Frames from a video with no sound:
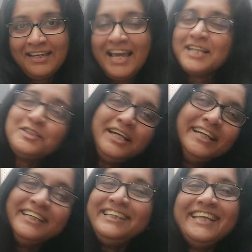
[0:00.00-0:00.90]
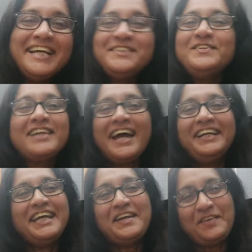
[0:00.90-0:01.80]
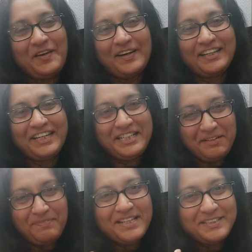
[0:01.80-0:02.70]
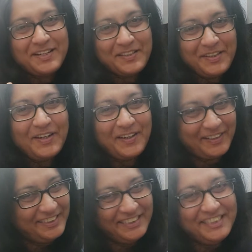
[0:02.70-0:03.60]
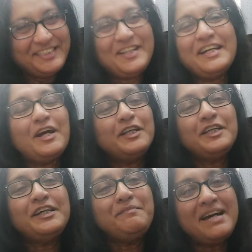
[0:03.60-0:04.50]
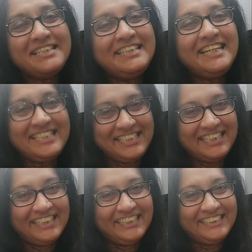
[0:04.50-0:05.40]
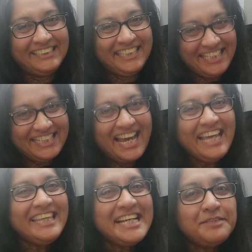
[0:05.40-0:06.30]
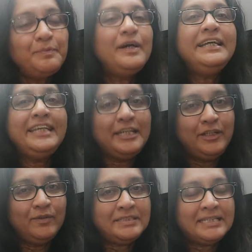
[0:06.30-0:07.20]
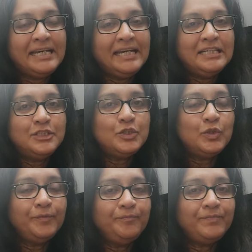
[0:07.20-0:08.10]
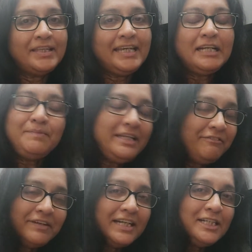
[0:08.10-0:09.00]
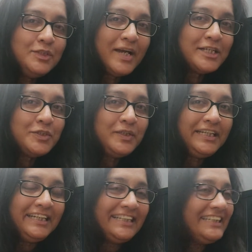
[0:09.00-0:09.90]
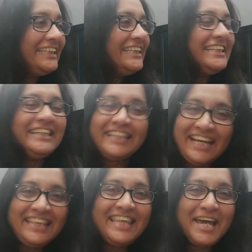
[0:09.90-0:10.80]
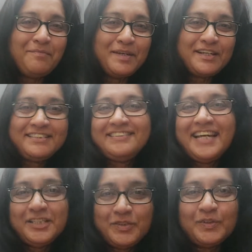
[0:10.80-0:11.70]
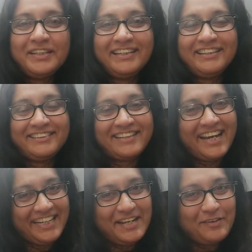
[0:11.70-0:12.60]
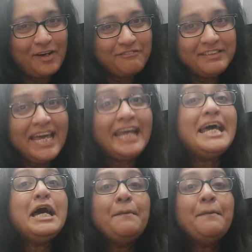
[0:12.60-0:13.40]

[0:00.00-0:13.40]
Actually, there is no right and wrong. It depends on your imagination, right? That's poetic use. So it will be difficult to actually correct that because there is no right and wrong for that.